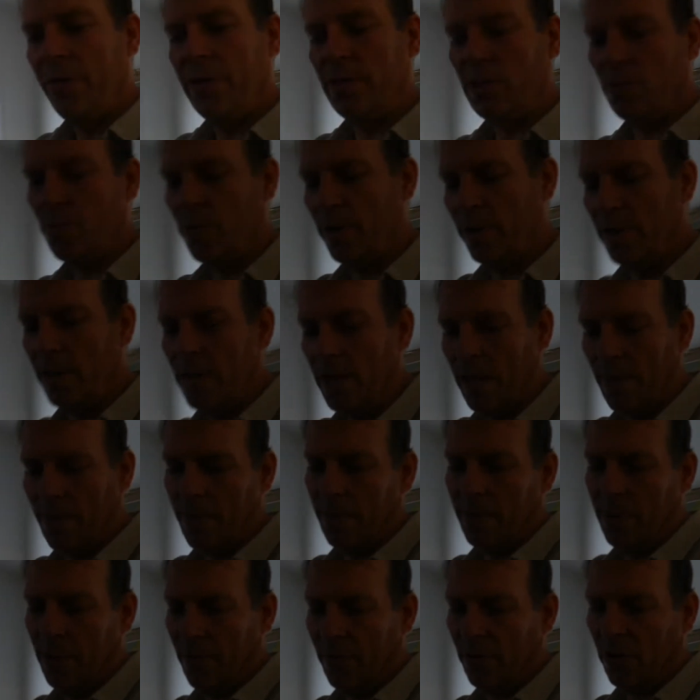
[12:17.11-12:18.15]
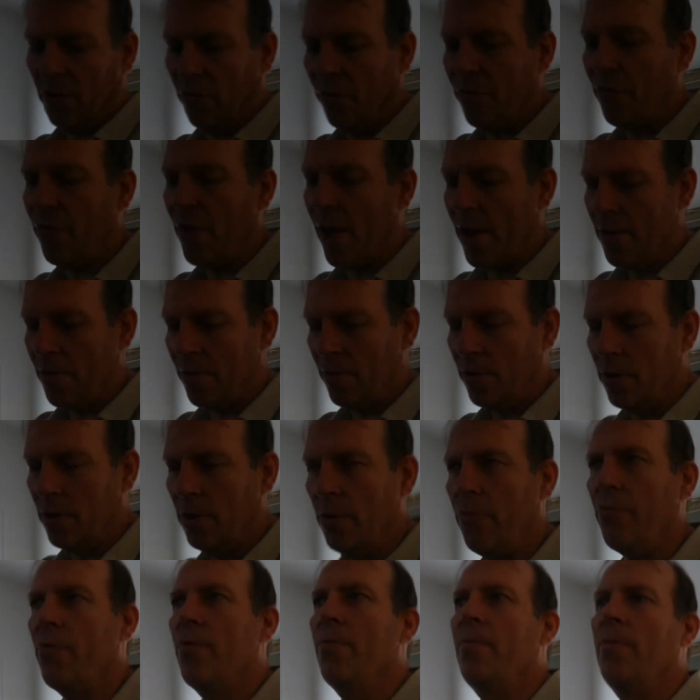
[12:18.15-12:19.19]
This one, I believe, is Federal
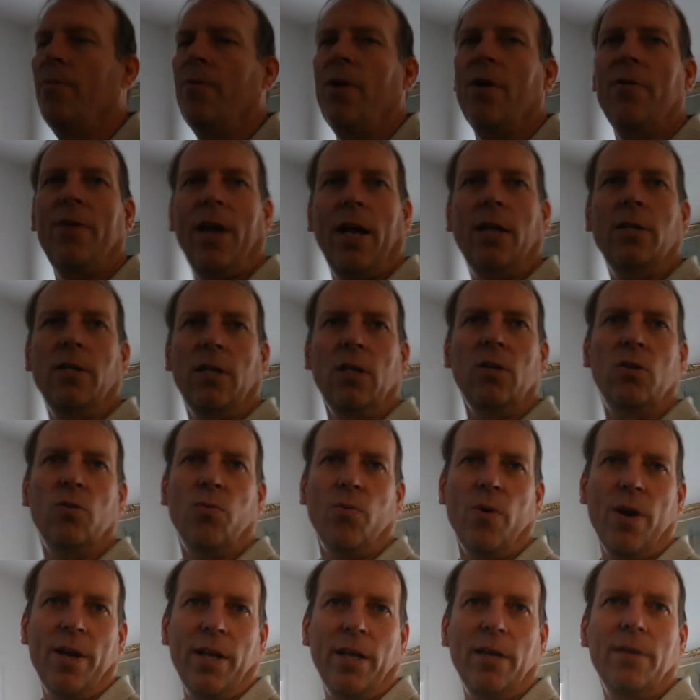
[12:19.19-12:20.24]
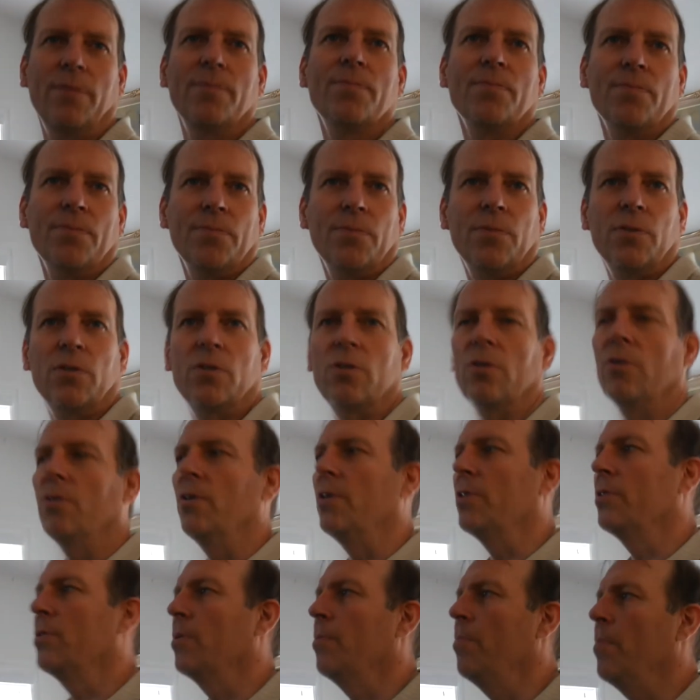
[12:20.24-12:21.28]
from around eighteen twenty. Oh, yeah. So
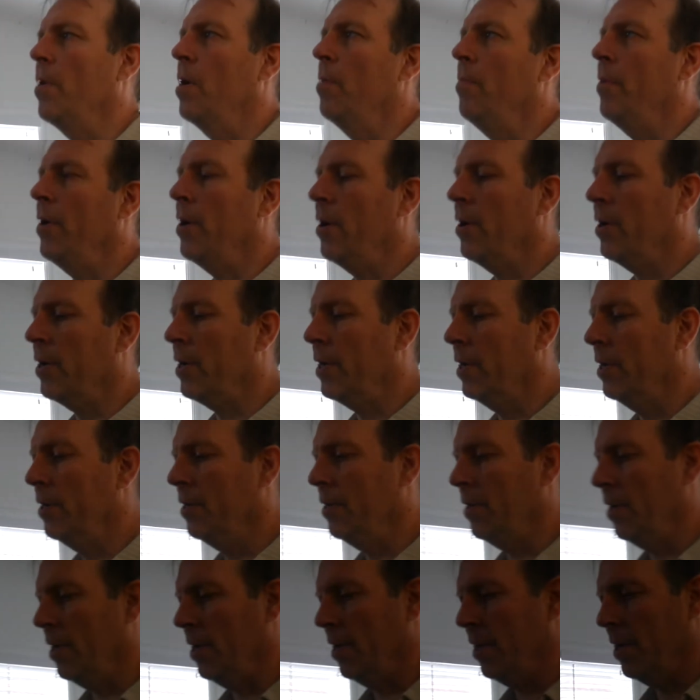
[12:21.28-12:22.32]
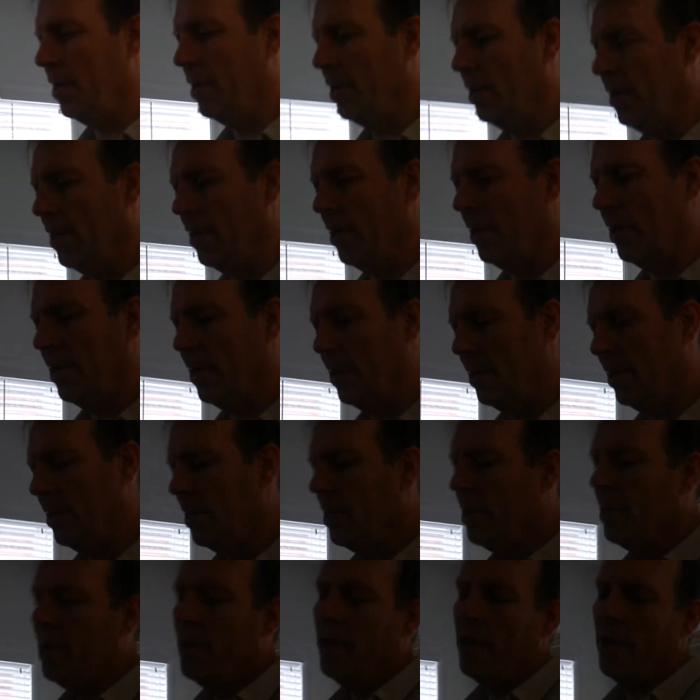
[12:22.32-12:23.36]
it's American, uh,
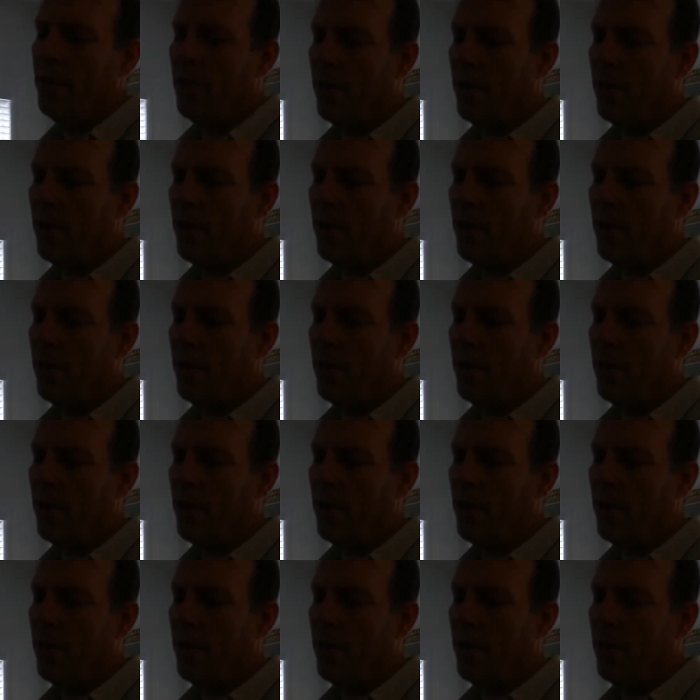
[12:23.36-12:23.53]
uh, and